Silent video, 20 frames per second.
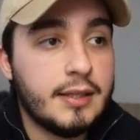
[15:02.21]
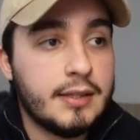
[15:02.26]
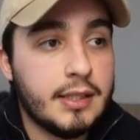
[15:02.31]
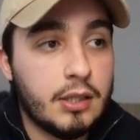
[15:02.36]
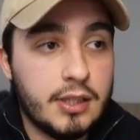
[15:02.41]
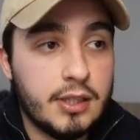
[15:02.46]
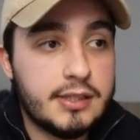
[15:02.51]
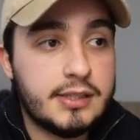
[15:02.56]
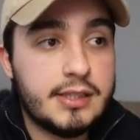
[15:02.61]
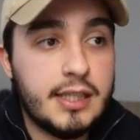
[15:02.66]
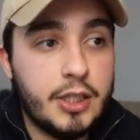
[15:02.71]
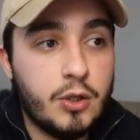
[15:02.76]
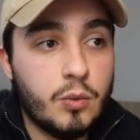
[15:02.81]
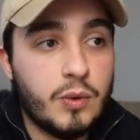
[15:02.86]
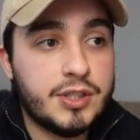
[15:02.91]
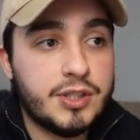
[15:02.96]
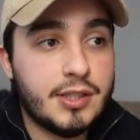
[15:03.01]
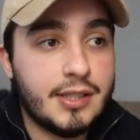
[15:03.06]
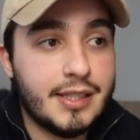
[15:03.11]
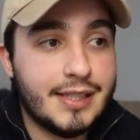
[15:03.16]
Now, let's say you
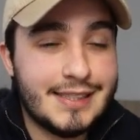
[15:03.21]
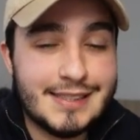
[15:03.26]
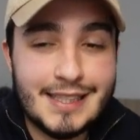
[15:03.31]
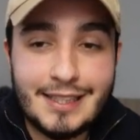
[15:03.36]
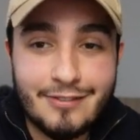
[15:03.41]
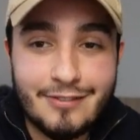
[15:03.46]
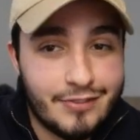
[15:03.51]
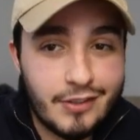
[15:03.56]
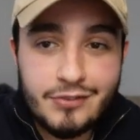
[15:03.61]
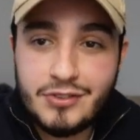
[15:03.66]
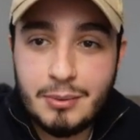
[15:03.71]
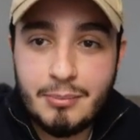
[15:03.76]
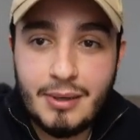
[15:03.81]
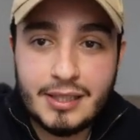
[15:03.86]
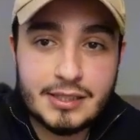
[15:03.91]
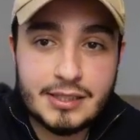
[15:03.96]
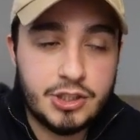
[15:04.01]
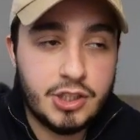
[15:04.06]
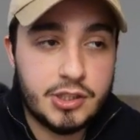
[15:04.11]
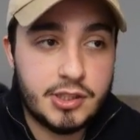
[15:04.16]
want to like send 50
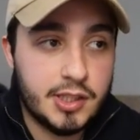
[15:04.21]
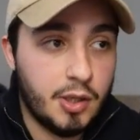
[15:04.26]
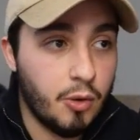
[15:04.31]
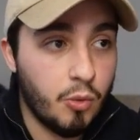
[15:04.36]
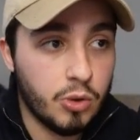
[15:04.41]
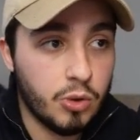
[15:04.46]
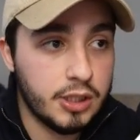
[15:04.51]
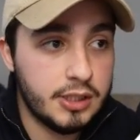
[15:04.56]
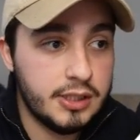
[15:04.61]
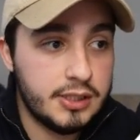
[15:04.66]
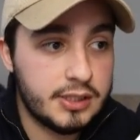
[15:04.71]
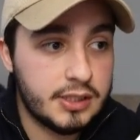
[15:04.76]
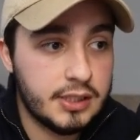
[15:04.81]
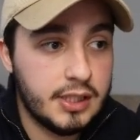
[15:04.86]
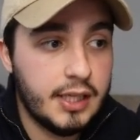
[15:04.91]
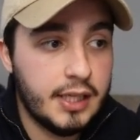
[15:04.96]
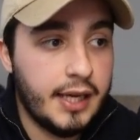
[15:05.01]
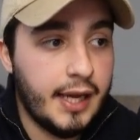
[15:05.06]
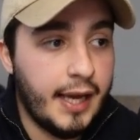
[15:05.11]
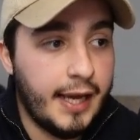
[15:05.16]
messages at once
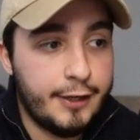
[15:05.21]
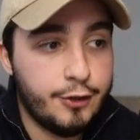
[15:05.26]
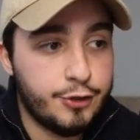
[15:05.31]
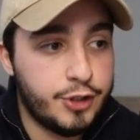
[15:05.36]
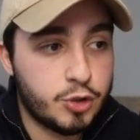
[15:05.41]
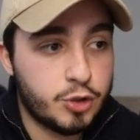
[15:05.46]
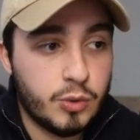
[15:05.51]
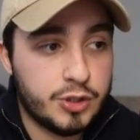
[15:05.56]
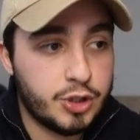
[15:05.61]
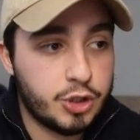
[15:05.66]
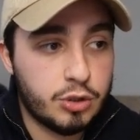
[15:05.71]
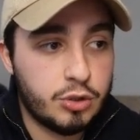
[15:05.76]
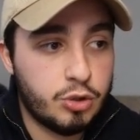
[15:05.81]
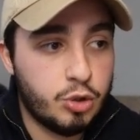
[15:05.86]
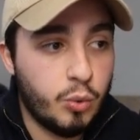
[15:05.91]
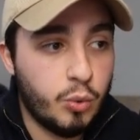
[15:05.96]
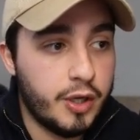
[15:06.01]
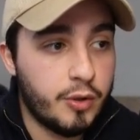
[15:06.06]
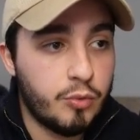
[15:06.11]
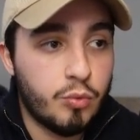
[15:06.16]
and you just want to
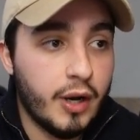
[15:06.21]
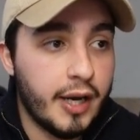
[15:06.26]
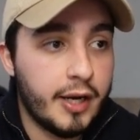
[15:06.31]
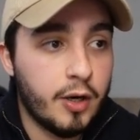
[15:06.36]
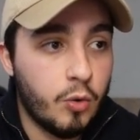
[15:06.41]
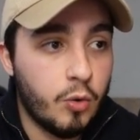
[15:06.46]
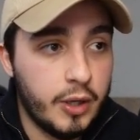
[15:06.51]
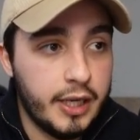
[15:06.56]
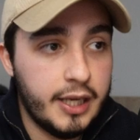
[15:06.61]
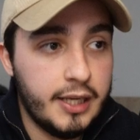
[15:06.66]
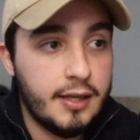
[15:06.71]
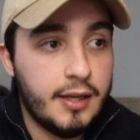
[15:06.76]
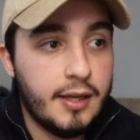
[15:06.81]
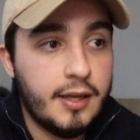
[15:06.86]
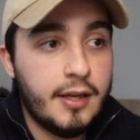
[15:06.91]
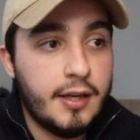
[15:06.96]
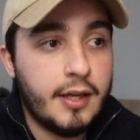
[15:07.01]
do it right away.